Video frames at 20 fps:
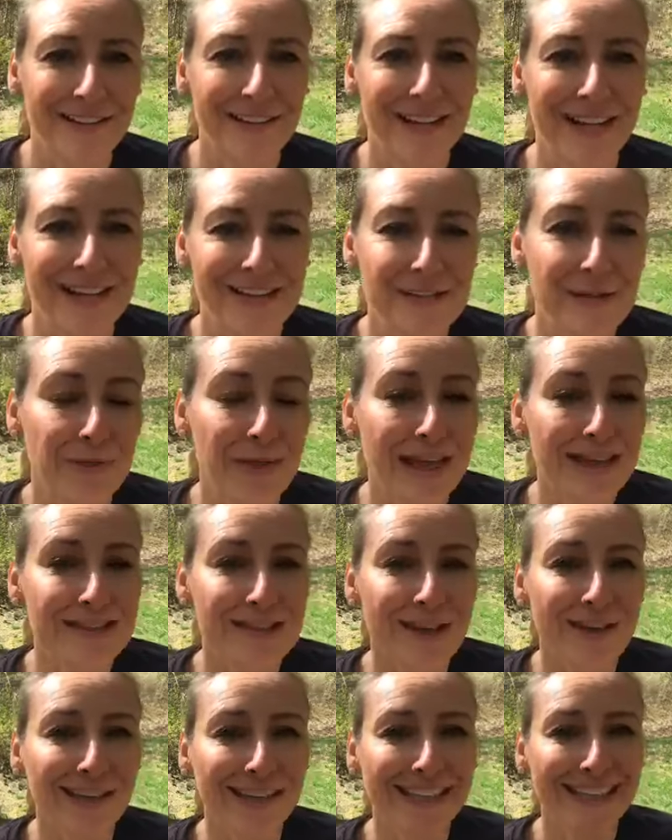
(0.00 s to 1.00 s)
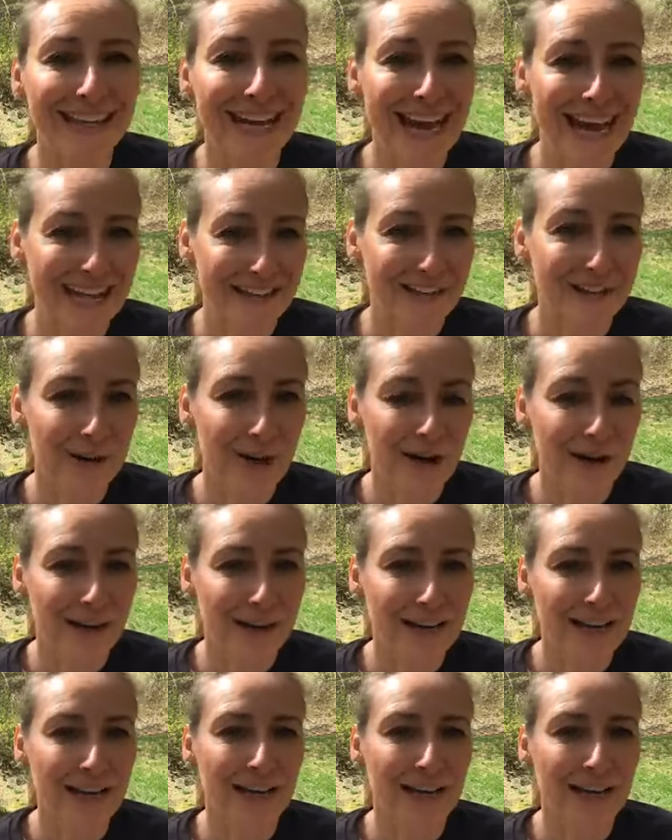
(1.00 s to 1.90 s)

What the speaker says: Okay, so that's called an end card.